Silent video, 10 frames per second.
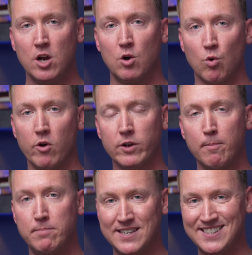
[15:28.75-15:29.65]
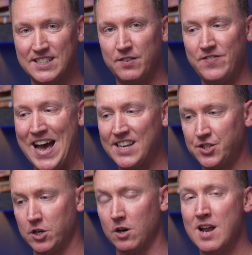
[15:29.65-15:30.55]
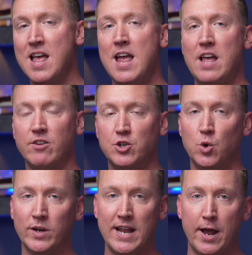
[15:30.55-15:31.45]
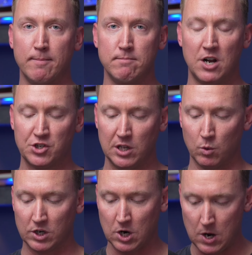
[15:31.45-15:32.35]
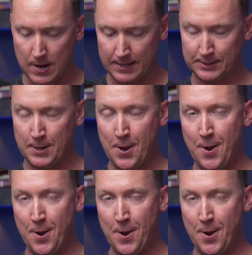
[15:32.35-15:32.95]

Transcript: grow their business faster and they're doing it at a much lower cost.